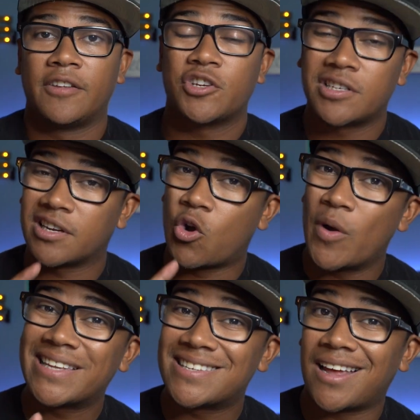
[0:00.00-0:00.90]
Just as a
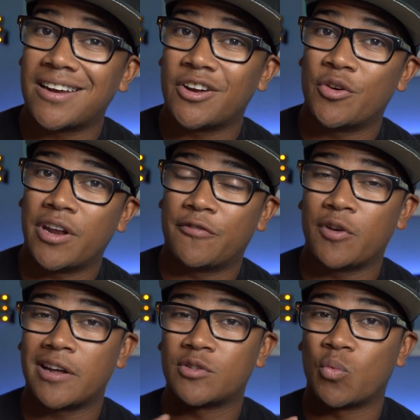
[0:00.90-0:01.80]
quick side note, if you
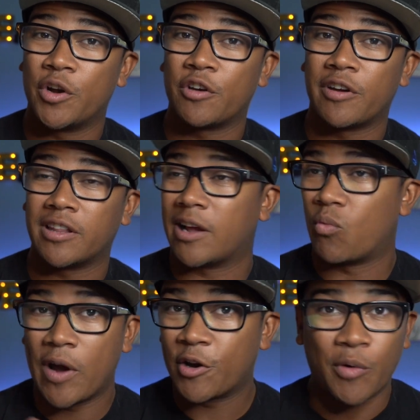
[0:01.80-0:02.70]
guys are wondering like
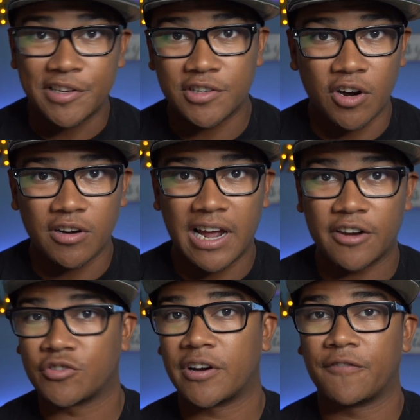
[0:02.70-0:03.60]
where do I start
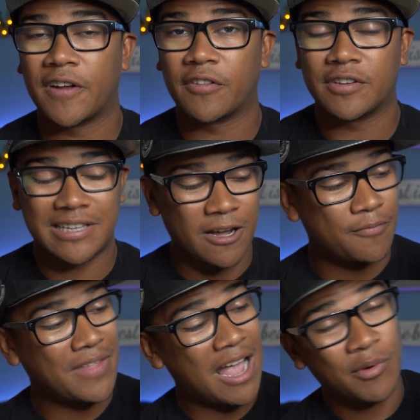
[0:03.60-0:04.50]
kind of trying to figure this
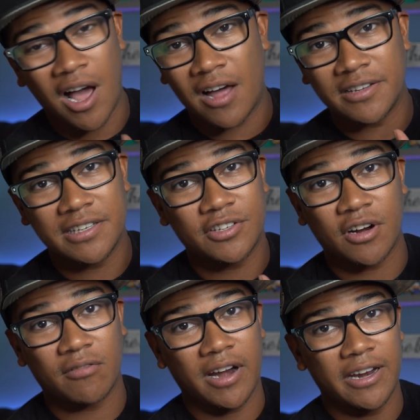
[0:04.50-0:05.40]
out, I would honestly start right